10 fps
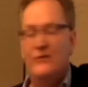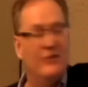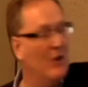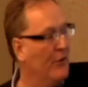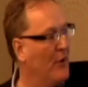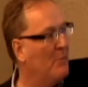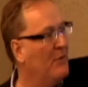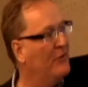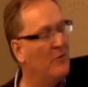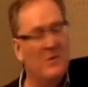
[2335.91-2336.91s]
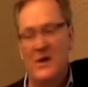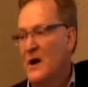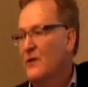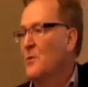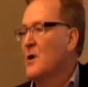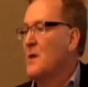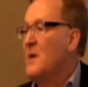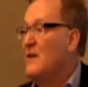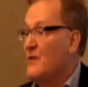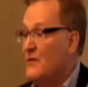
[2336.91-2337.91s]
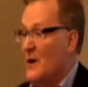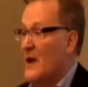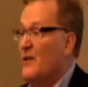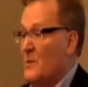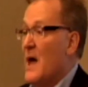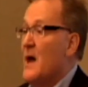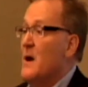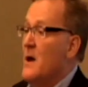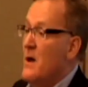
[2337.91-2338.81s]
And she also happens to be an expert on patient transplant